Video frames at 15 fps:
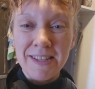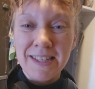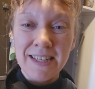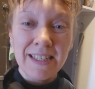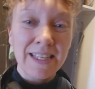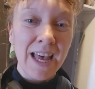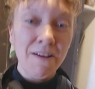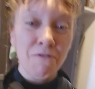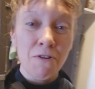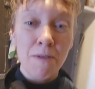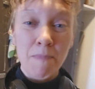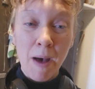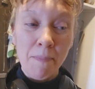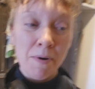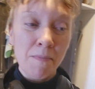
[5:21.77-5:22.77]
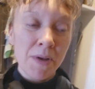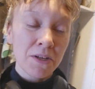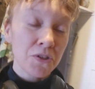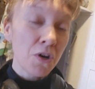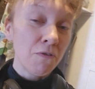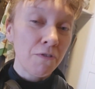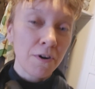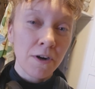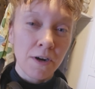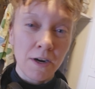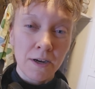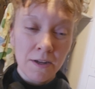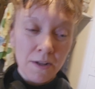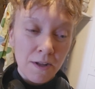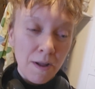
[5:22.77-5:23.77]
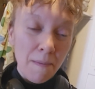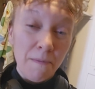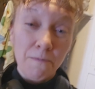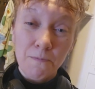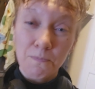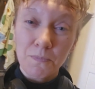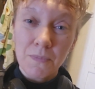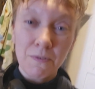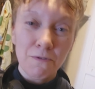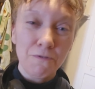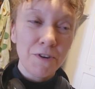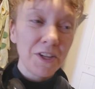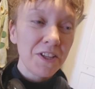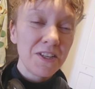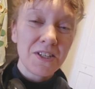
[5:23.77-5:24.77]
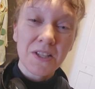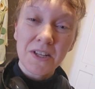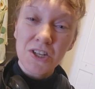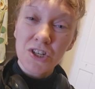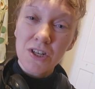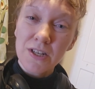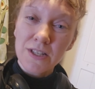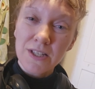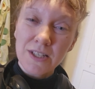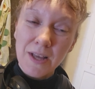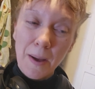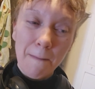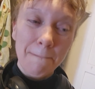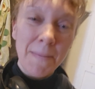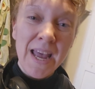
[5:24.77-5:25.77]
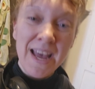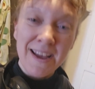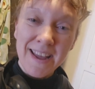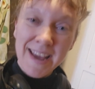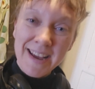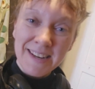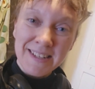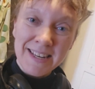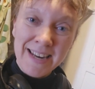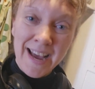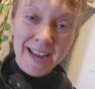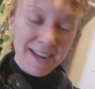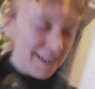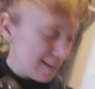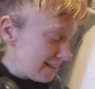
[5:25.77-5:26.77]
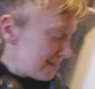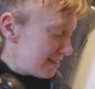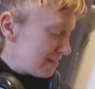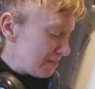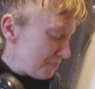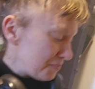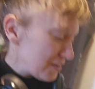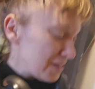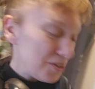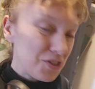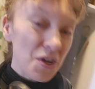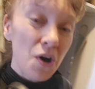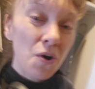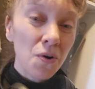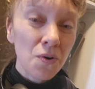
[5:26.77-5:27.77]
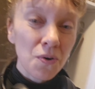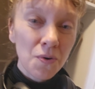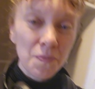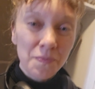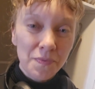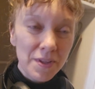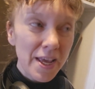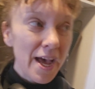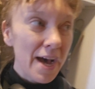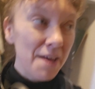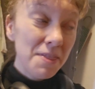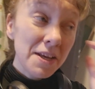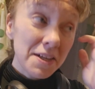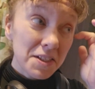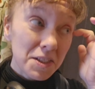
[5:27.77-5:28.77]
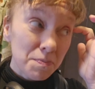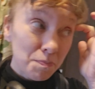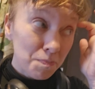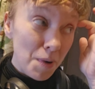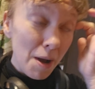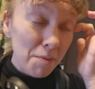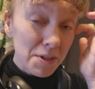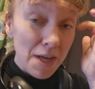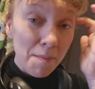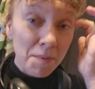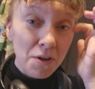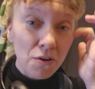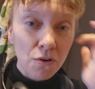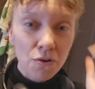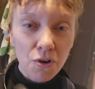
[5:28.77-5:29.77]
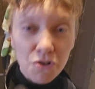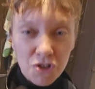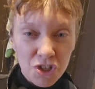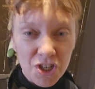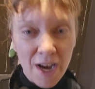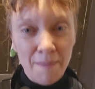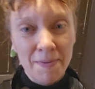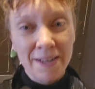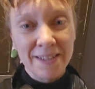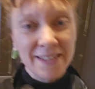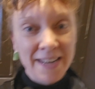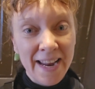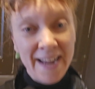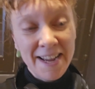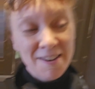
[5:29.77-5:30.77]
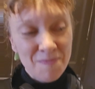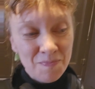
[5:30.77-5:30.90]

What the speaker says: savory pepper mix over a really delicious pancake tonight. So yeah, I think it's probably time to go grocery shopping today.